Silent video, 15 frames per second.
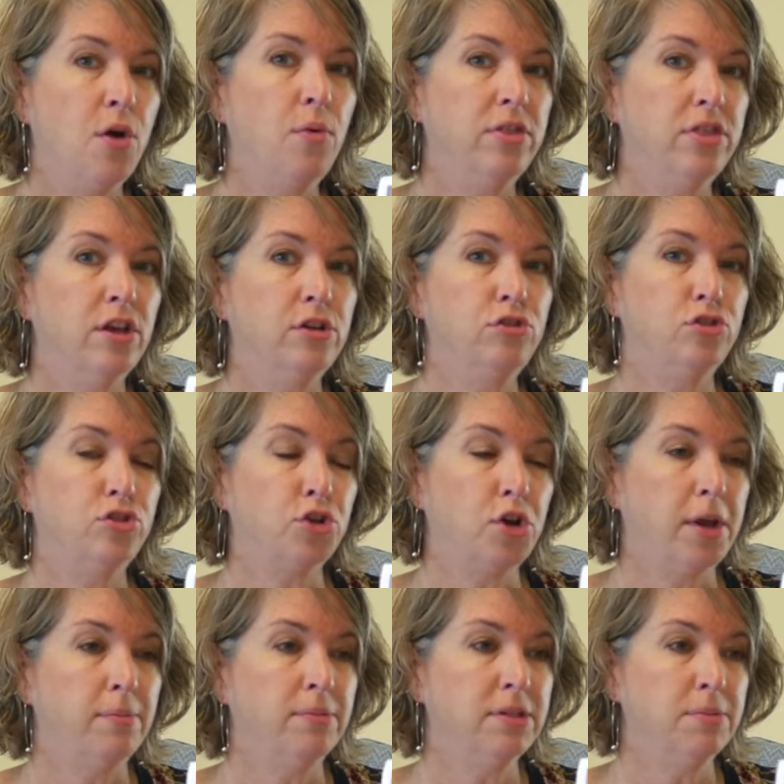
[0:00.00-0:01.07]
what those
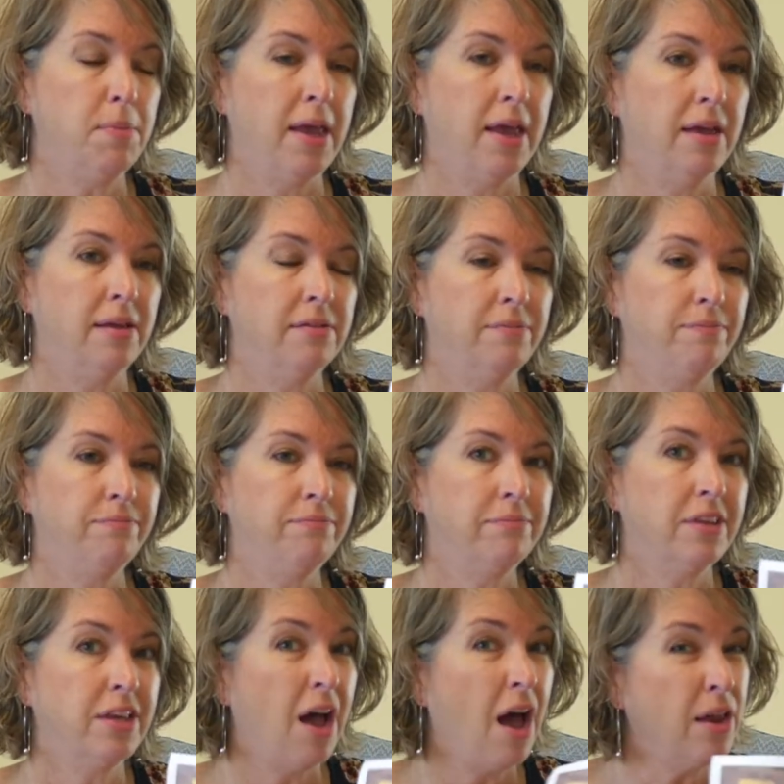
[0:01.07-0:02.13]
dreams meant.
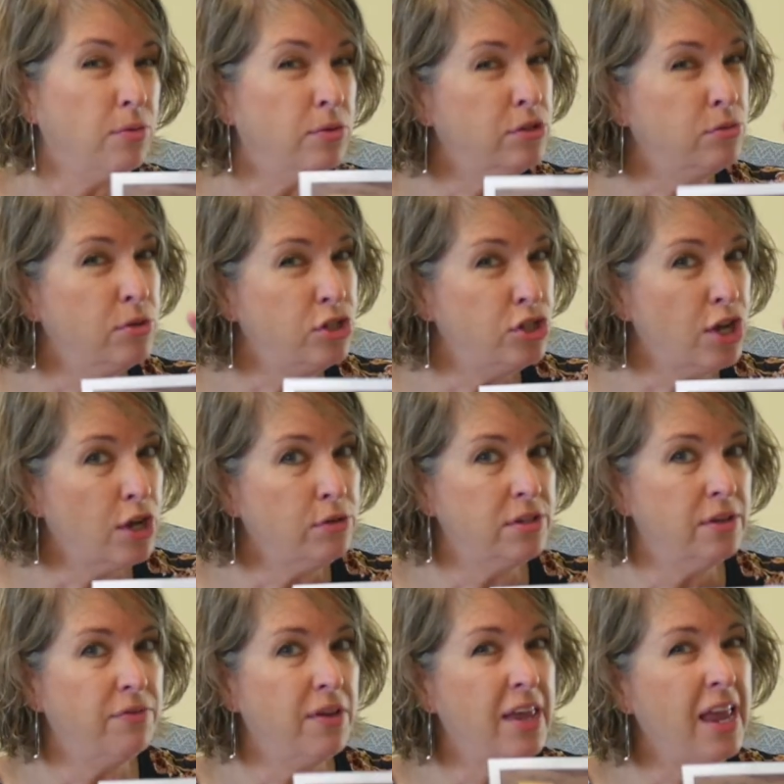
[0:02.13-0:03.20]
God was with
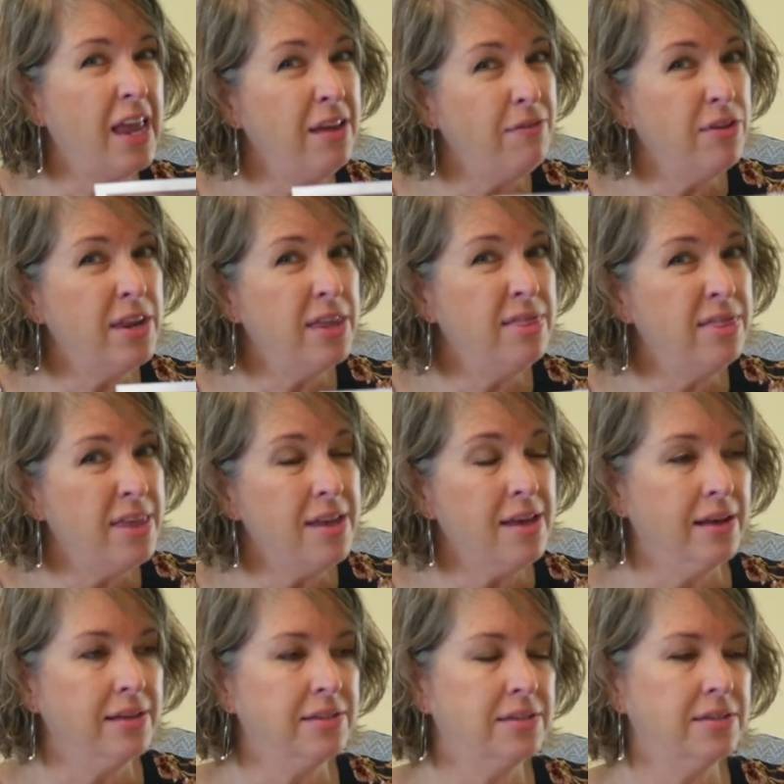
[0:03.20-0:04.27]
Joseph even in
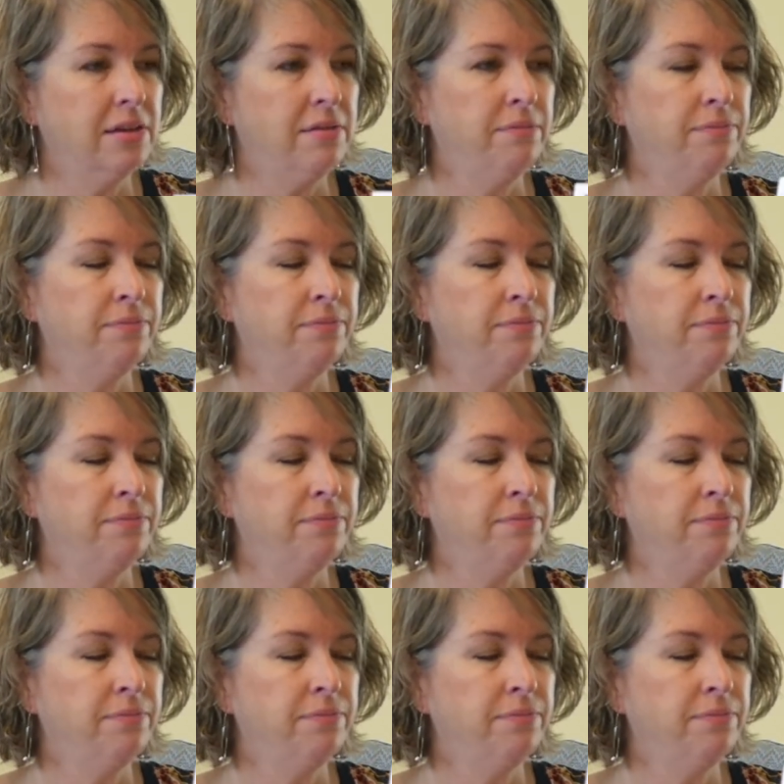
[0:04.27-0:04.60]
this.